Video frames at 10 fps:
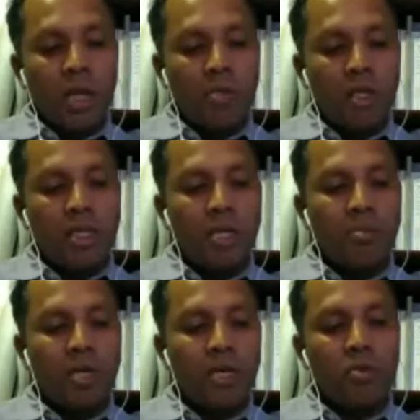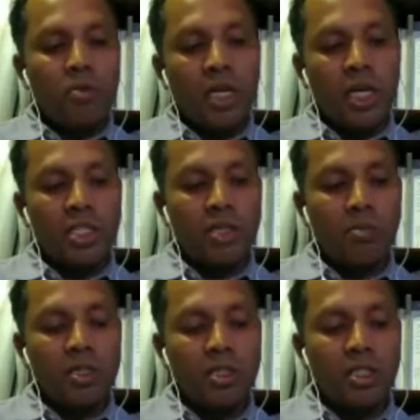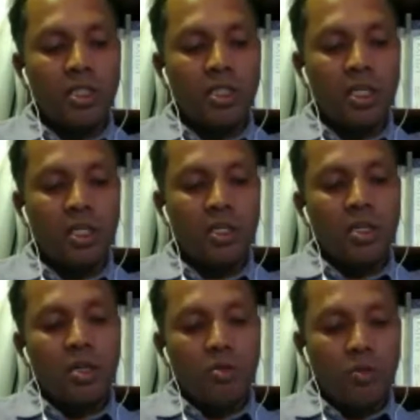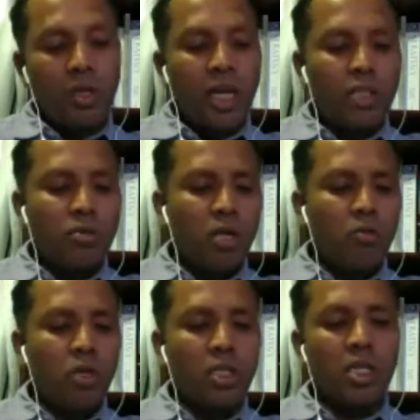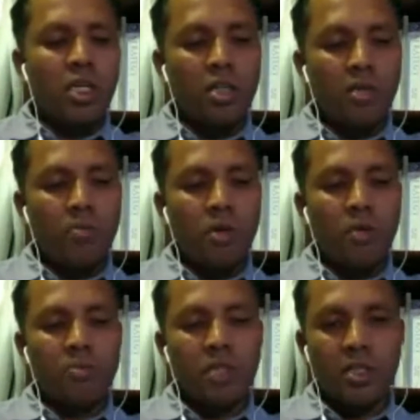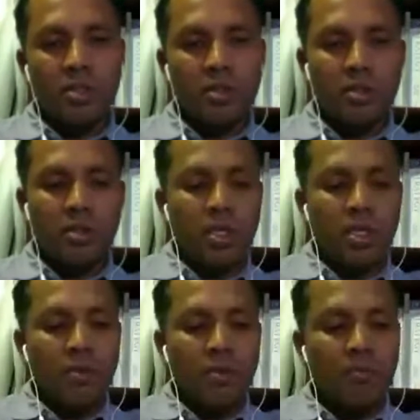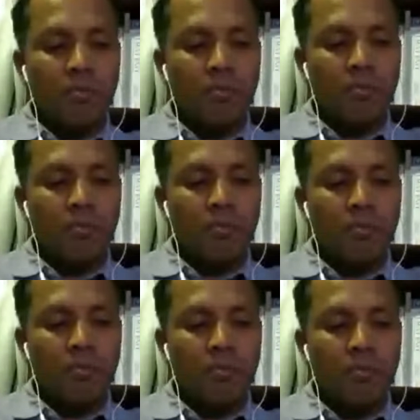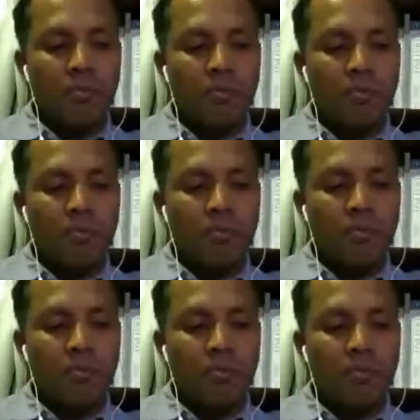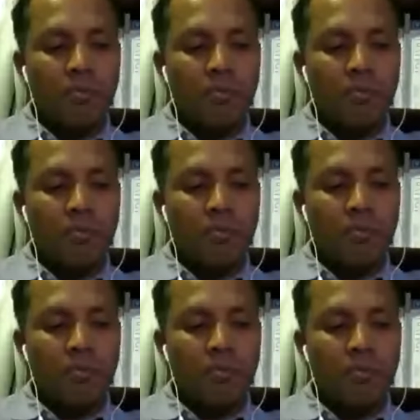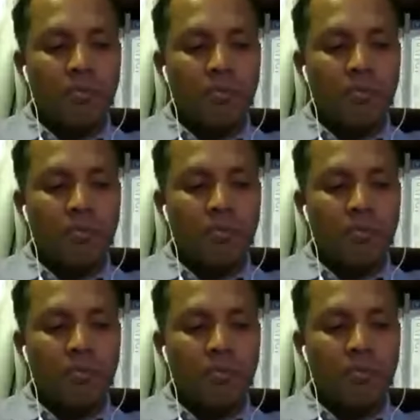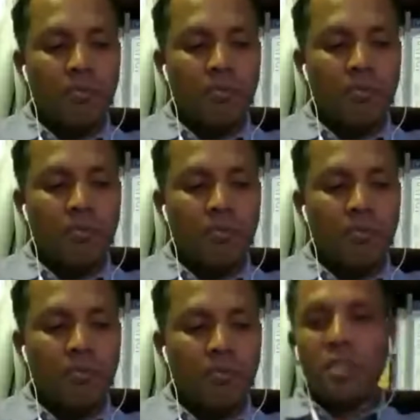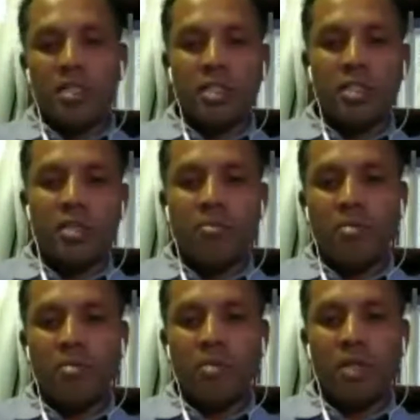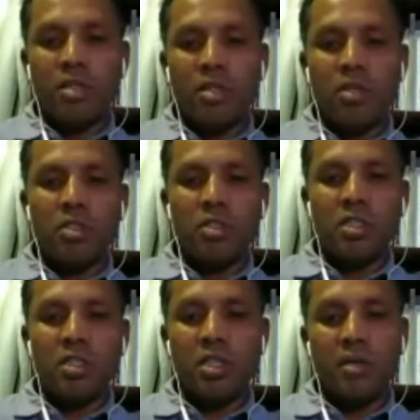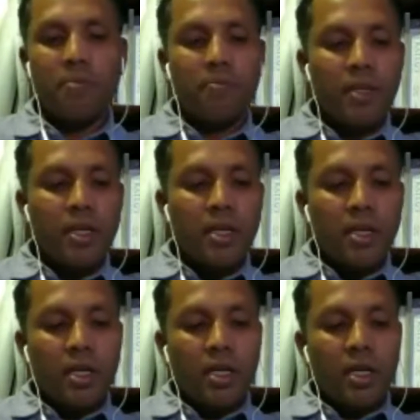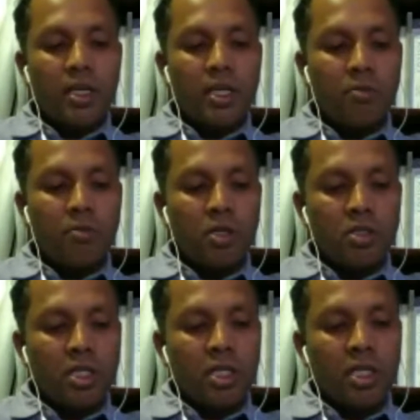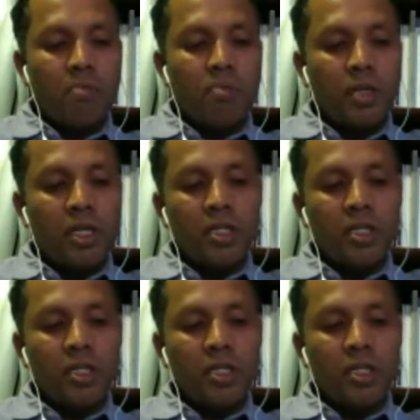even my brother and me we are establishing a we are actually working on a couple of things. My brother lives in Bangalore. He is MTech in artificial intelligence from Andhra University, and he works in a company